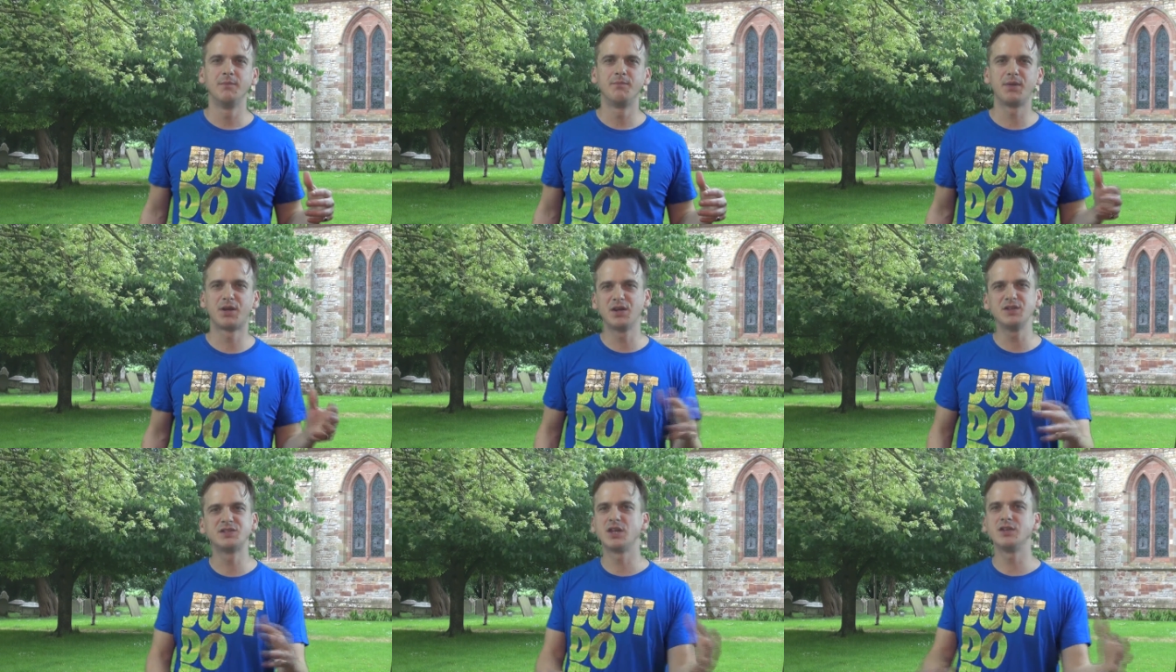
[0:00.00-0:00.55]

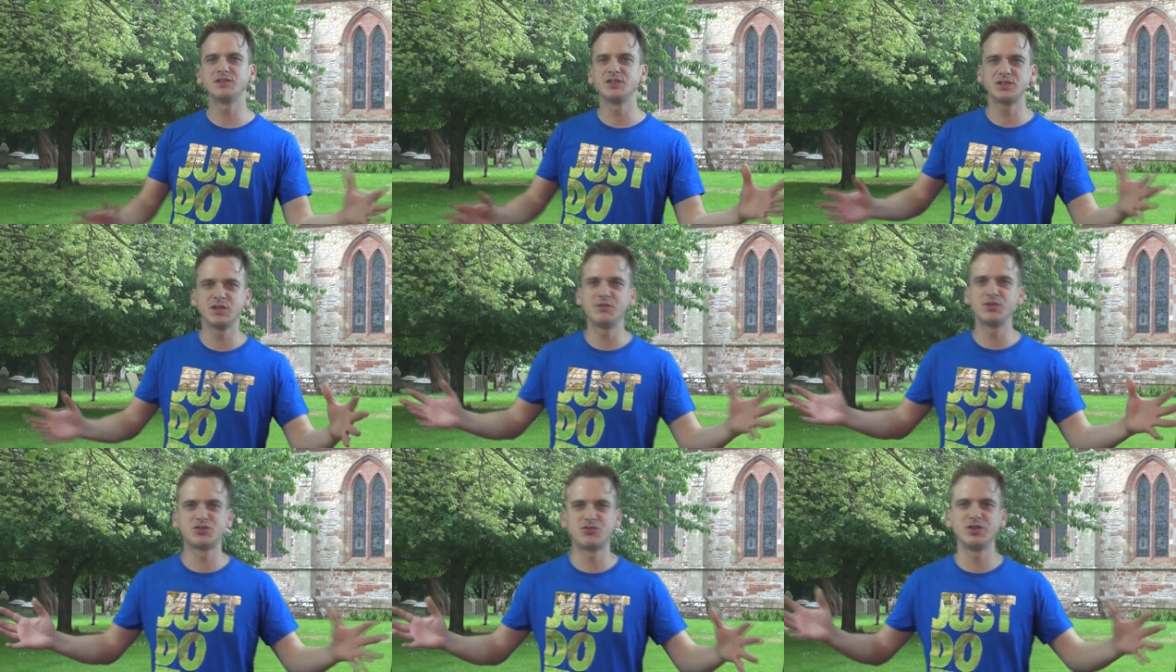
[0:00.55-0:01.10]
Because guns are
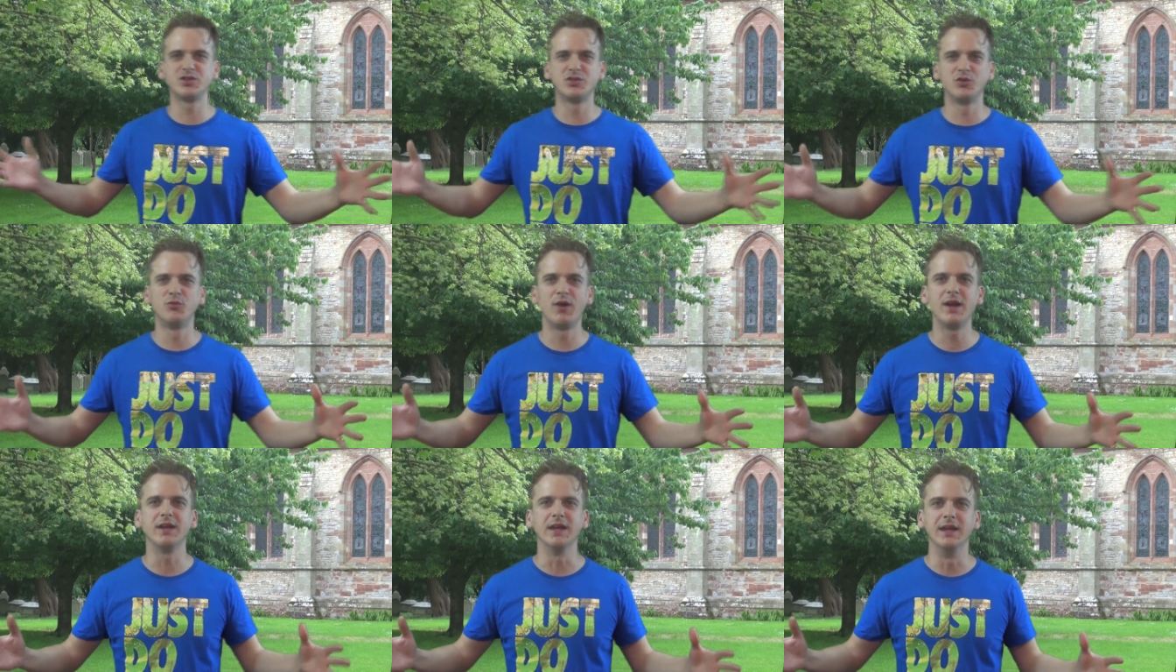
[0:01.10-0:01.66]
so restricted
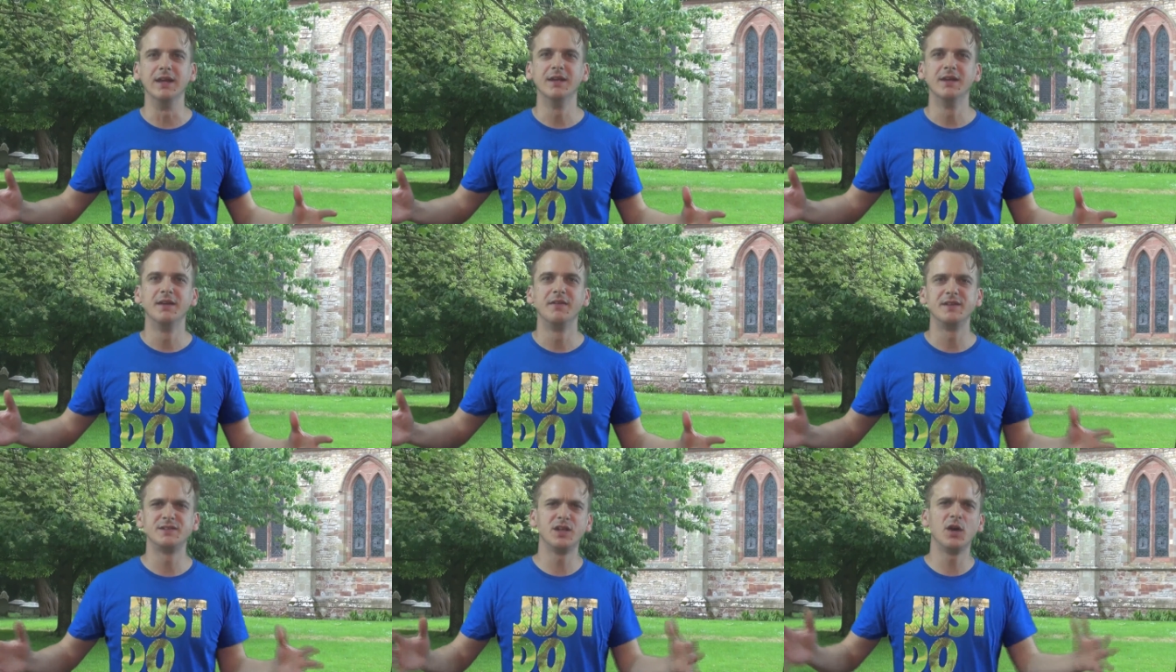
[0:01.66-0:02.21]
already,
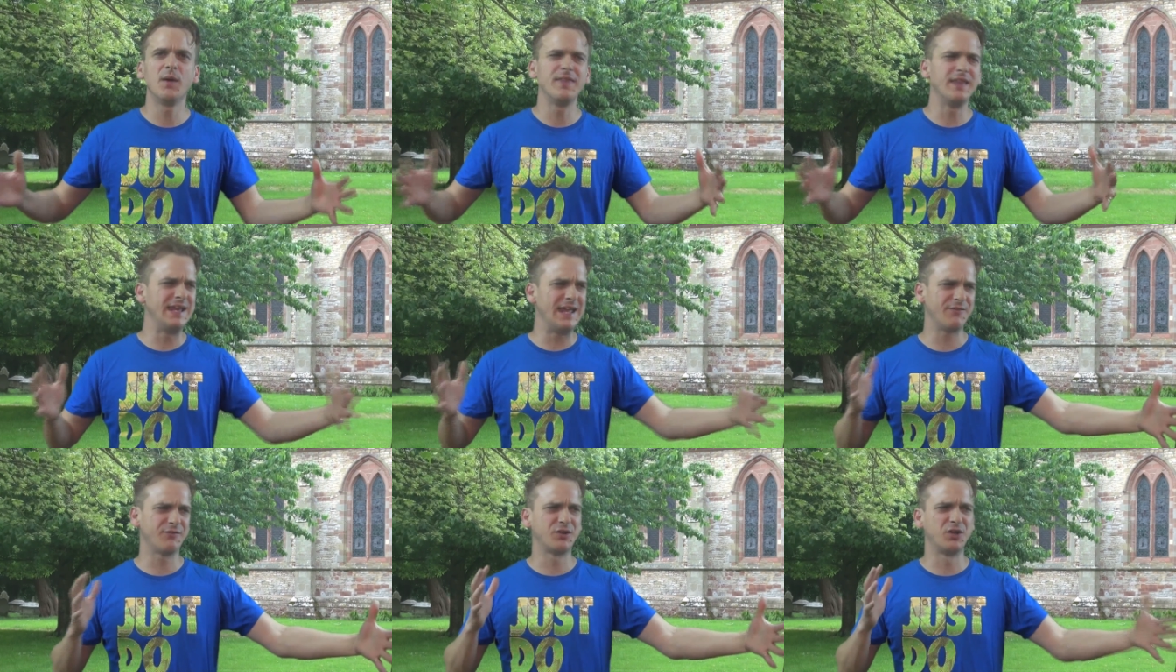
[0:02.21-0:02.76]
there's nowhere the
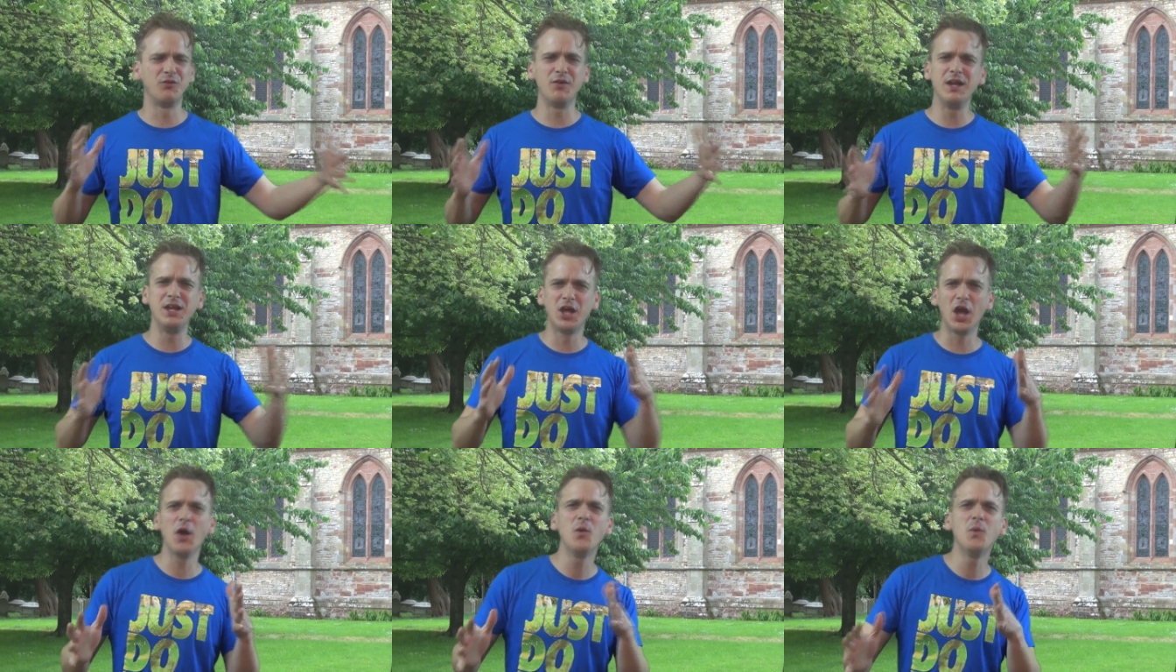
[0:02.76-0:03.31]
left can
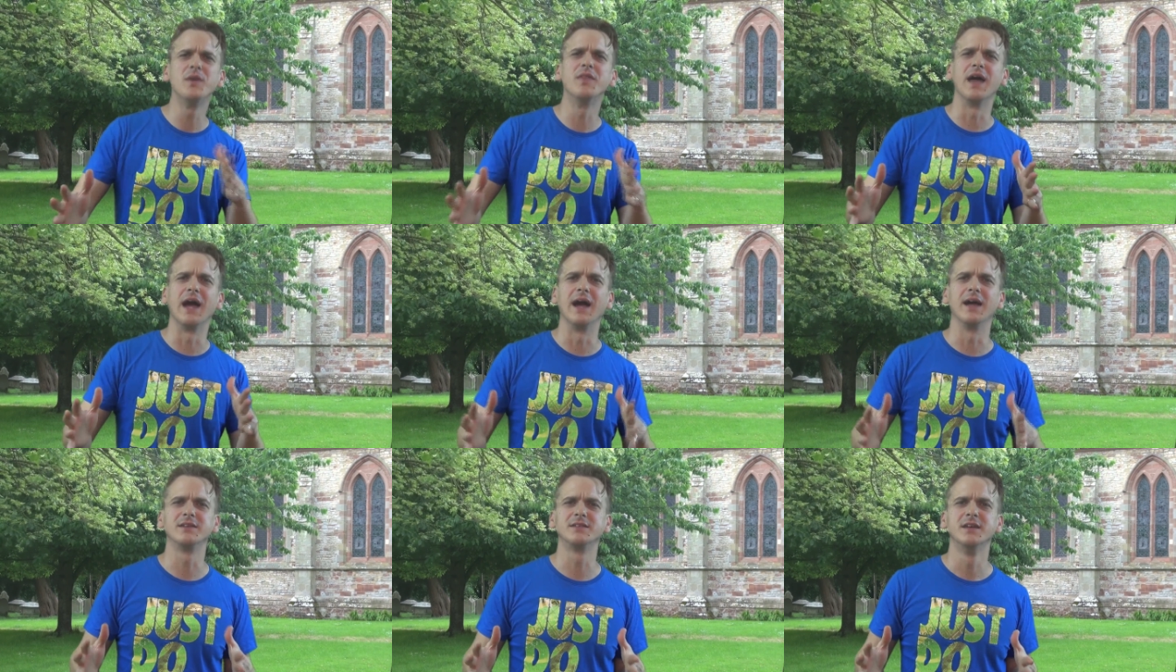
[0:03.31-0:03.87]
really go with
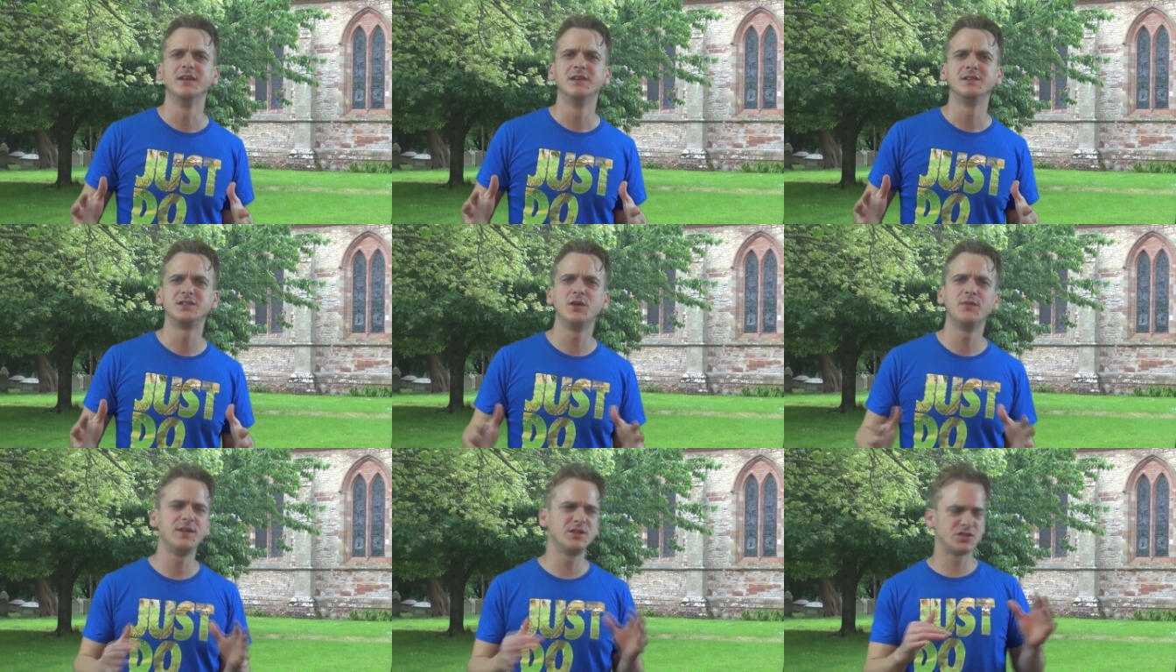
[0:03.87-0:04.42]
that.
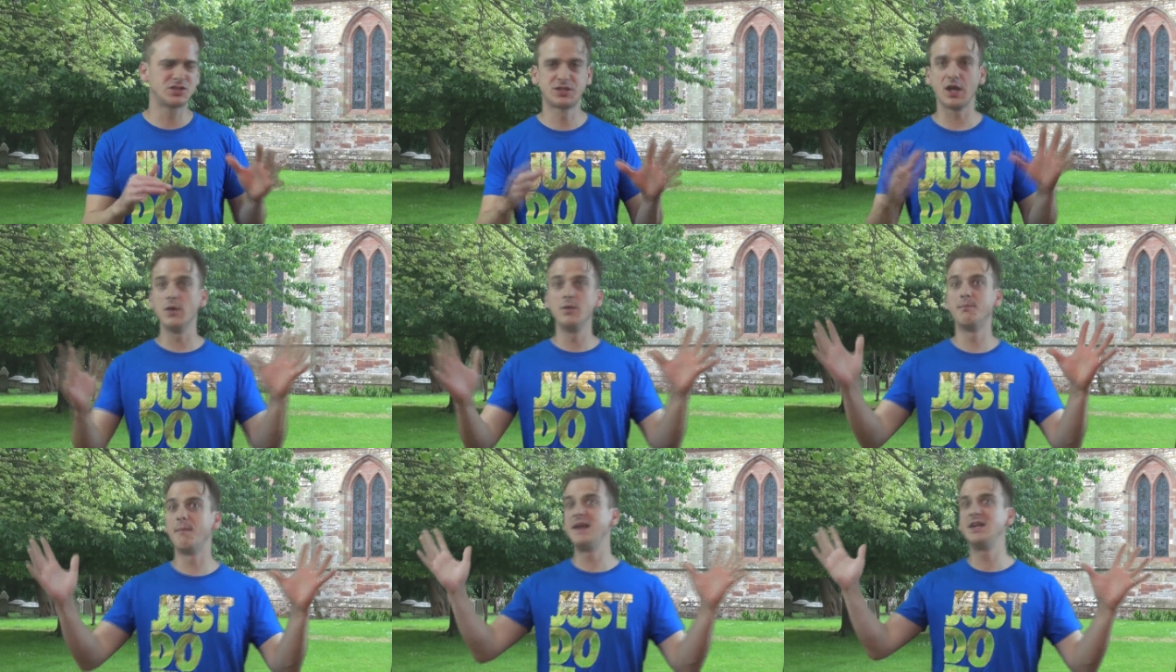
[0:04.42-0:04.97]
So they just
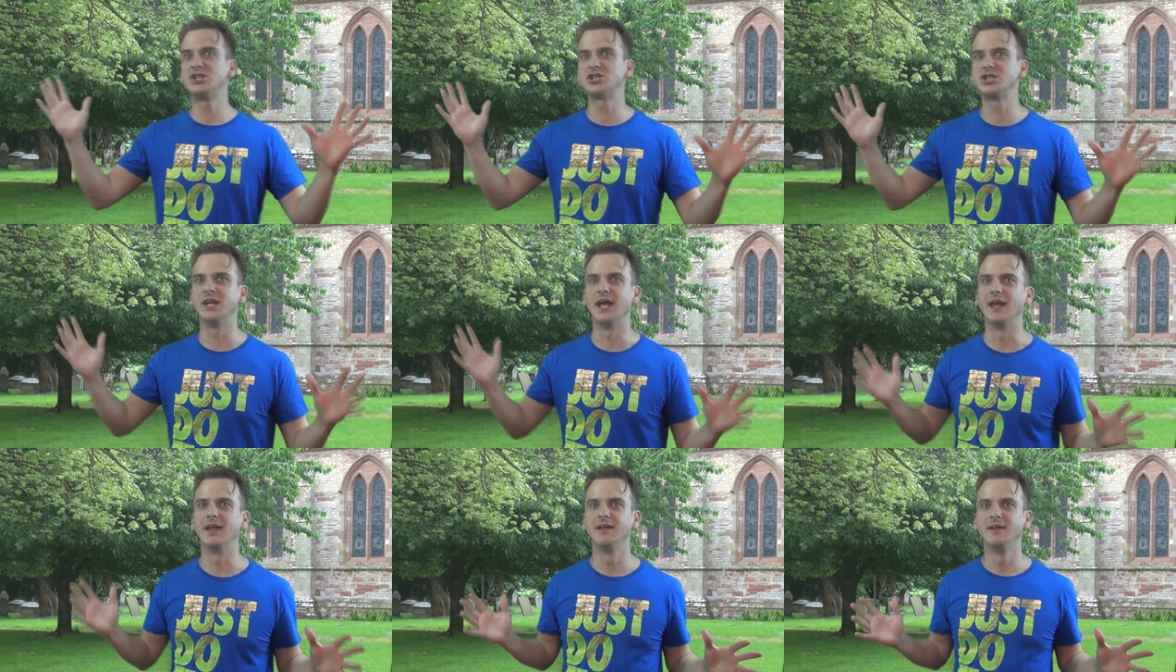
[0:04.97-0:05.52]
don't mention
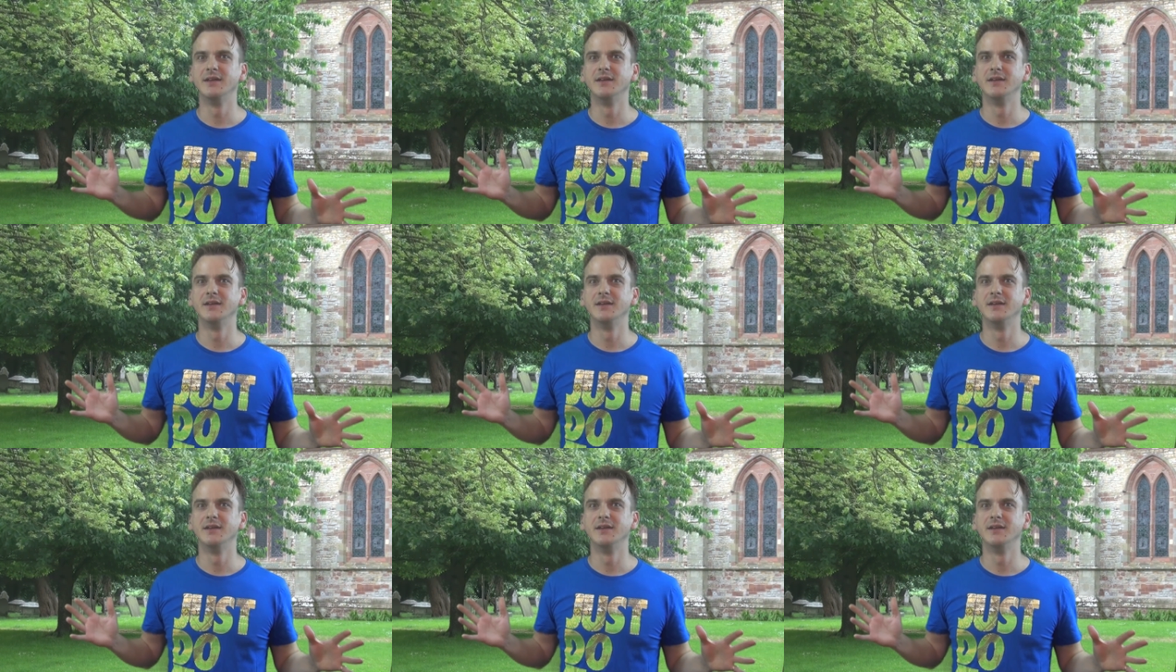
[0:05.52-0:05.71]
it.